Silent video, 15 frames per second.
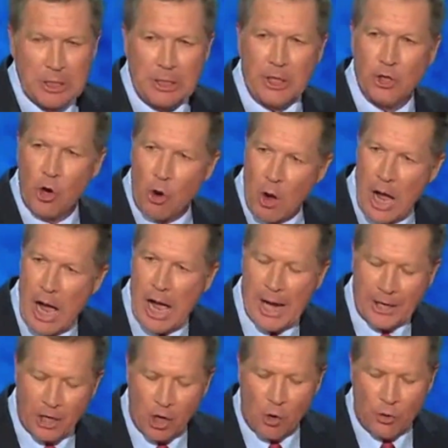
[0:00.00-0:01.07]
In
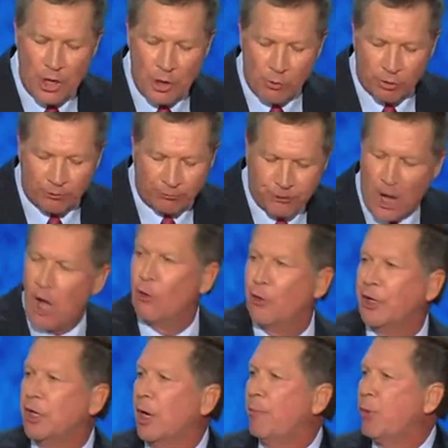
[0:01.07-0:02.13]
Ohio, we were
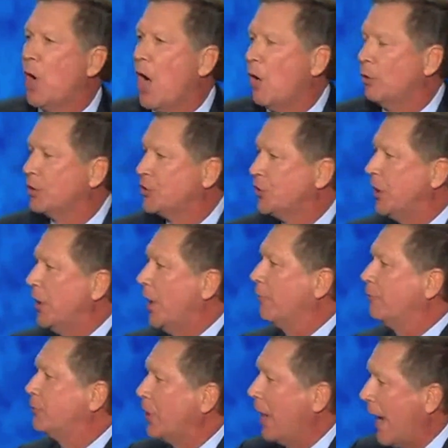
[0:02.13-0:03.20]
following a policy
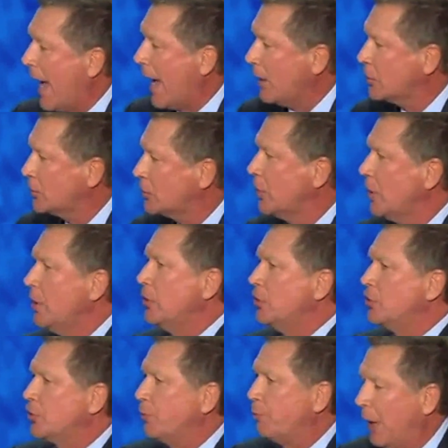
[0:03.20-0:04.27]
of tax,
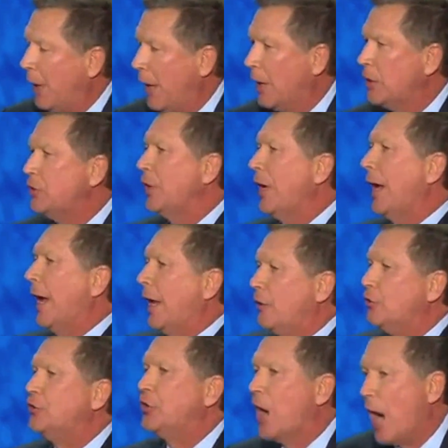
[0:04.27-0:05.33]
spend, and
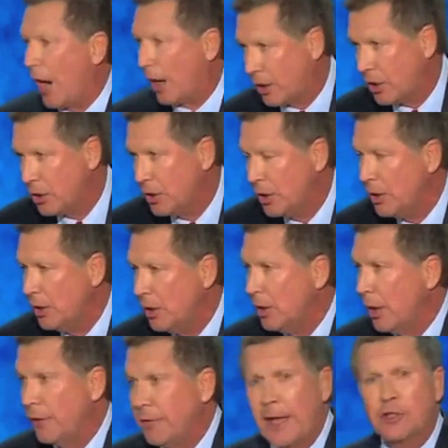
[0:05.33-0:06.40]
duck.
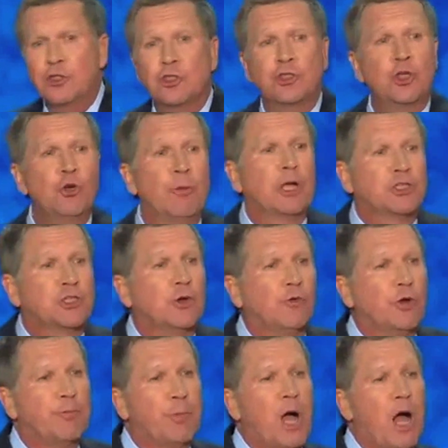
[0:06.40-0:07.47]
And that's too much of
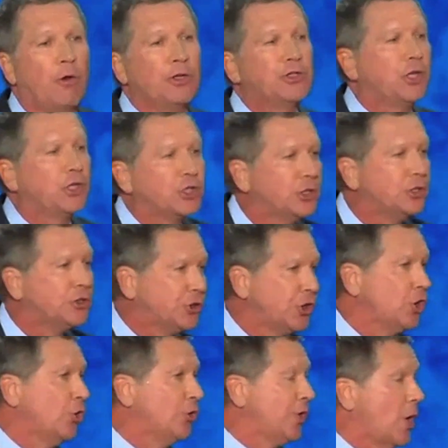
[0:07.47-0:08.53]
what politicians
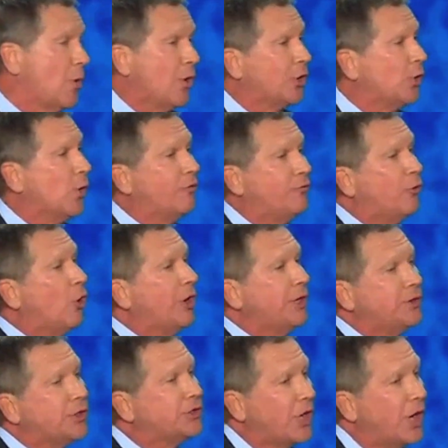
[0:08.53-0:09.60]
do. They want to
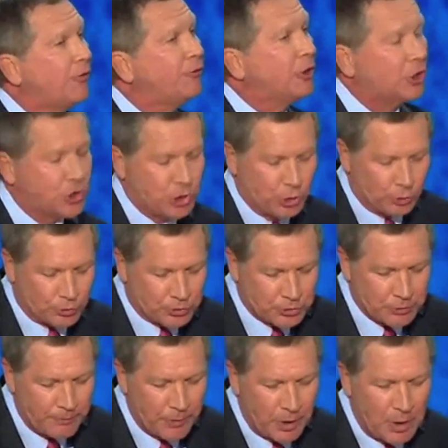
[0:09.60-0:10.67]
avoid the tough
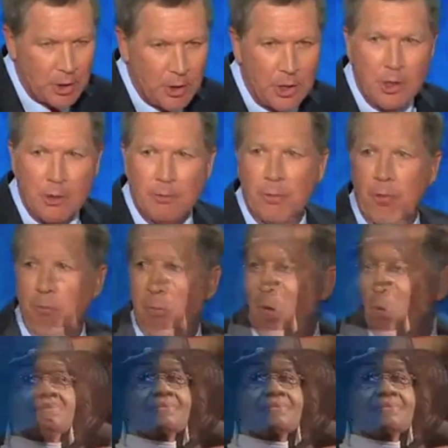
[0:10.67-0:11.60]
issues. But